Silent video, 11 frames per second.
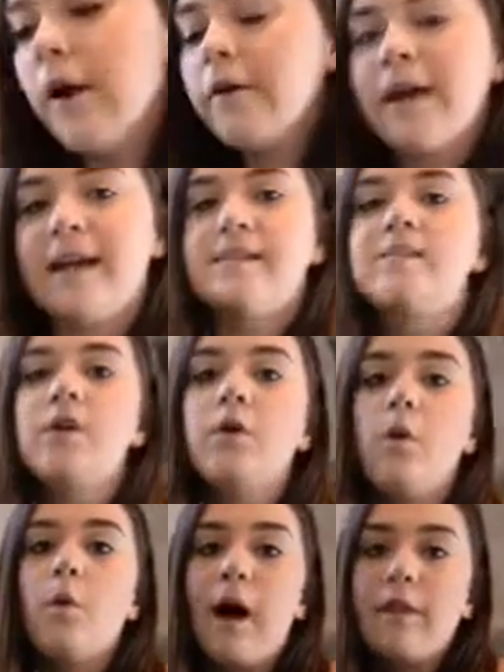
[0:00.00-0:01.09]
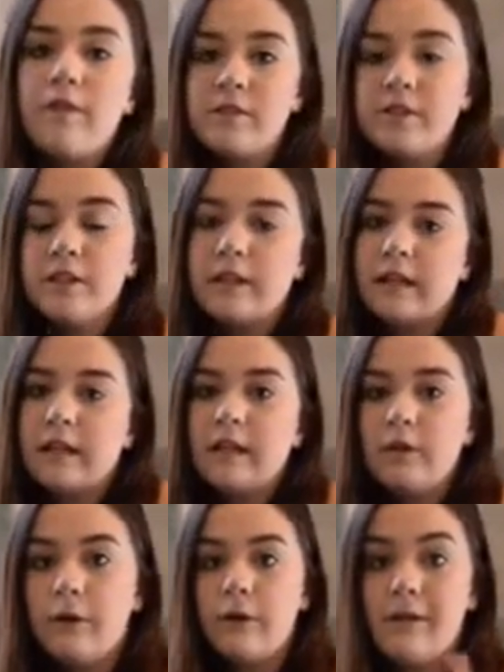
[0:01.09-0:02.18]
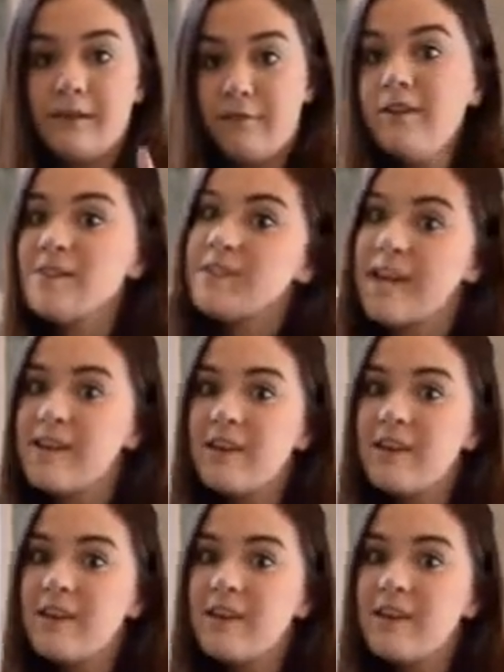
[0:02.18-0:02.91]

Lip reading: Okay, so while those are cooking, you are going to first set an